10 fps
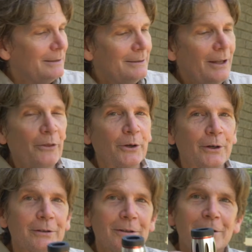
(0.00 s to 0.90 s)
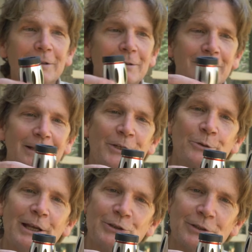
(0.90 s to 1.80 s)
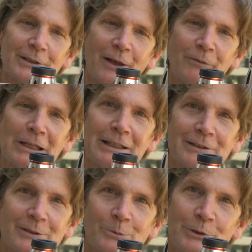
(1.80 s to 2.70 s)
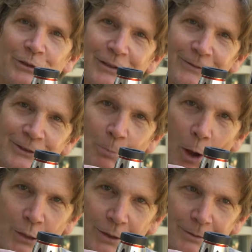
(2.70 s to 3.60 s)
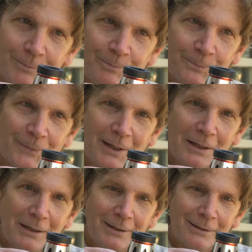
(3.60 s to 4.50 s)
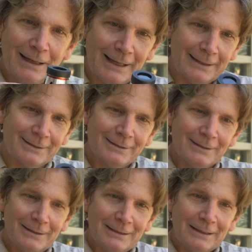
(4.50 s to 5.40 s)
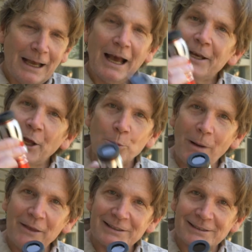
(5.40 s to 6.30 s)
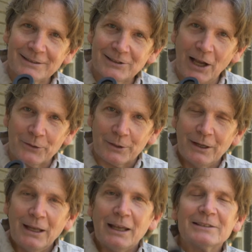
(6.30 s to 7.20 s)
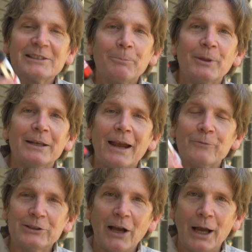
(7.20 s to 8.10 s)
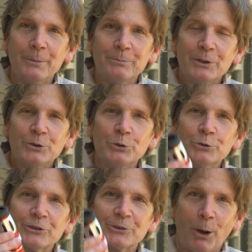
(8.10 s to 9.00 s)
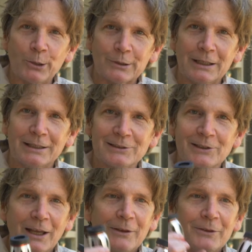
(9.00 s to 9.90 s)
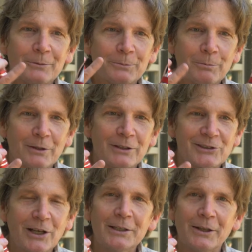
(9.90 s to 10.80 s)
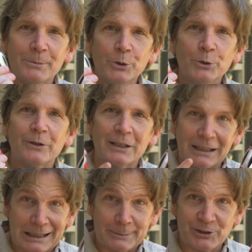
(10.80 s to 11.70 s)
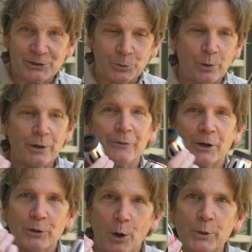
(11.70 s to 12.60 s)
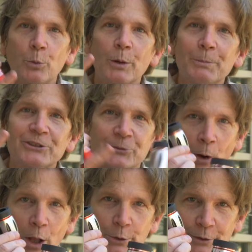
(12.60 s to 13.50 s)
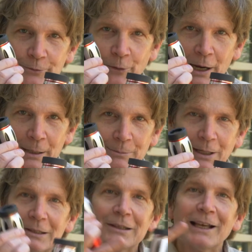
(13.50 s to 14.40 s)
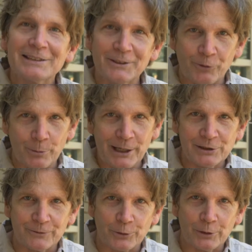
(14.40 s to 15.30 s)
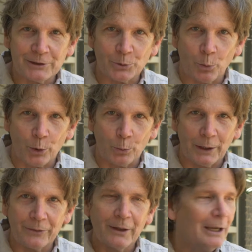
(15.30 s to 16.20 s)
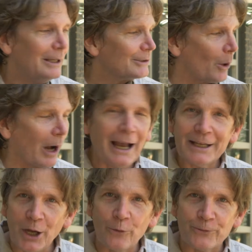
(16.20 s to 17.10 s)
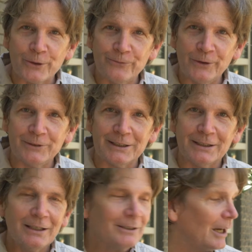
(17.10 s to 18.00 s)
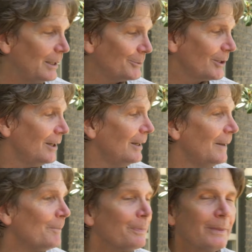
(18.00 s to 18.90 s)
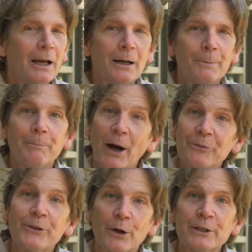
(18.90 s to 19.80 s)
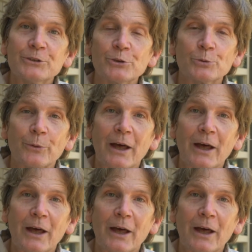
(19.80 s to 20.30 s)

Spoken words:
another iteration of the lens, which is even smaller. And I don't mind this lens either, except that every time you use a smaller lens, the sun and the moon, the eclipse as it were, and the corona will be smaller in the frame. Less information for us to work with. So I go for the 50 times. But there are issues with